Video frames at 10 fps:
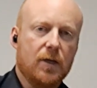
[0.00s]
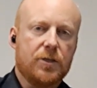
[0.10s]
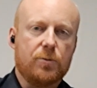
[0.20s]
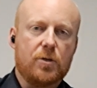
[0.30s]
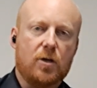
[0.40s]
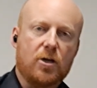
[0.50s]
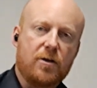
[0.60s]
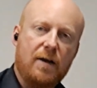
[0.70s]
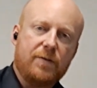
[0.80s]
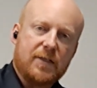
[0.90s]
So we've got
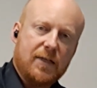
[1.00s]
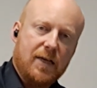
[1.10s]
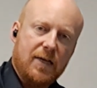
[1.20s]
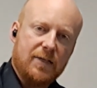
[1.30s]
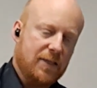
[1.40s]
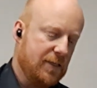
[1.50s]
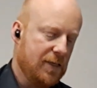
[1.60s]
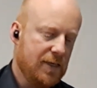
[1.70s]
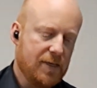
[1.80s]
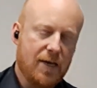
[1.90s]
gravity
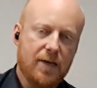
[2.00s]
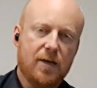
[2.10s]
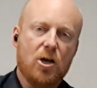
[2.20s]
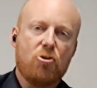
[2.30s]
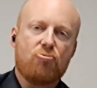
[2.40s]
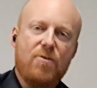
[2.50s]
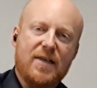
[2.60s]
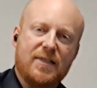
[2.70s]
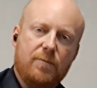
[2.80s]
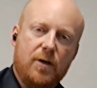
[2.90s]
assisting again.
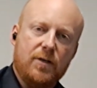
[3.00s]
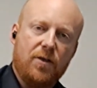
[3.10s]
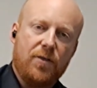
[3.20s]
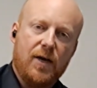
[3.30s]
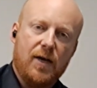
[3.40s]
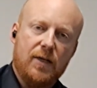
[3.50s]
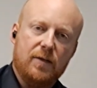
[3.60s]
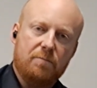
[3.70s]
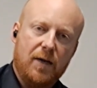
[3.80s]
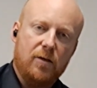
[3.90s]
Rest them on your thigh
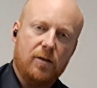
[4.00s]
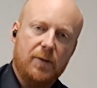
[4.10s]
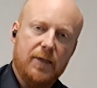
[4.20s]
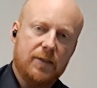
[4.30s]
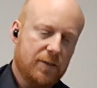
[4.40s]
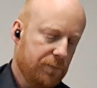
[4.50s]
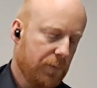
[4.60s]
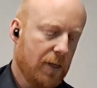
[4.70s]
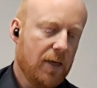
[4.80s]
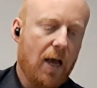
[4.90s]
by all means.
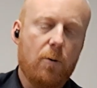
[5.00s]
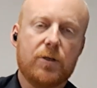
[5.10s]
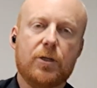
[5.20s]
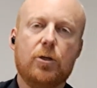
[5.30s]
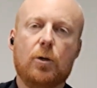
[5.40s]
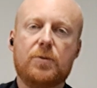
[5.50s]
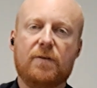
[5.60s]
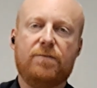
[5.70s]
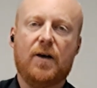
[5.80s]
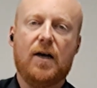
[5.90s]
And we're doing up to
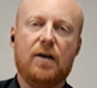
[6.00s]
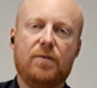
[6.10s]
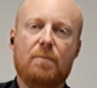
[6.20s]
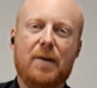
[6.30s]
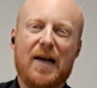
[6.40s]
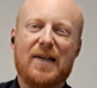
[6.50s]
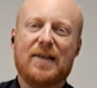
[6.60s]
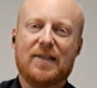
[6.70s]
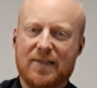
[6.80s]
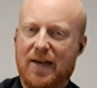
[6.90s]
5 back
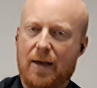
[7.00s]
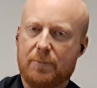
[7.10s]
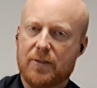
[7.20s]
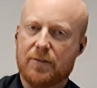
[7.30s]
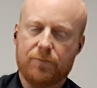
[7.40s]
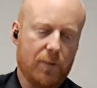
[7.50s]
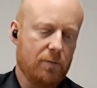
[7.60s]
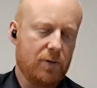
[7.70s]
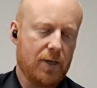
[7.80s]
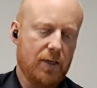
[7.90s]
slaps.
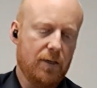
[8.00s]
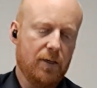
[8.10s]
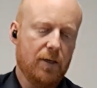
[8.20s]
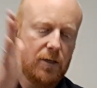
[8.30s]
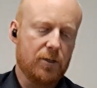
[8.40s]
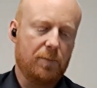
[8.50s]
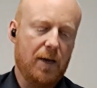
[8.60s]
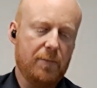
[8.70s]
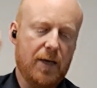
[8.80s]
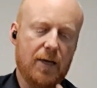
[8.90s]
Okay, so
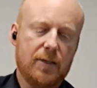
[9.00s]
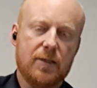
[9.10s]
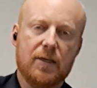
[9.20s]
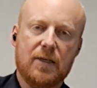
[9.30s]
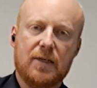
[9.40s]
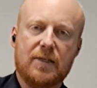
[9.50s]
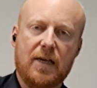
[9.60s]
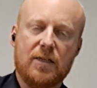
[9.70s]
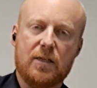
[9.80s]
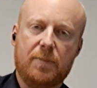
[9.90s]
palm of the hand,
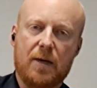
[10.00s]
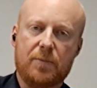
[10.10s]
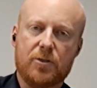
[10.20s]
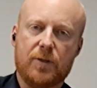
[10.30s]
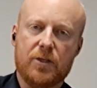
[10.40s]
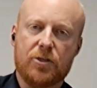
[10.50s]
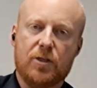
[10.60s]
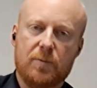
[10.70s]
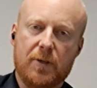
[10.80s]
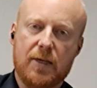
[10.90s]
centre the back between the
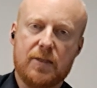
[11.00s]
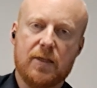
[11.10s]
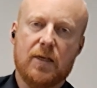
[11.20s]
shoulder blades,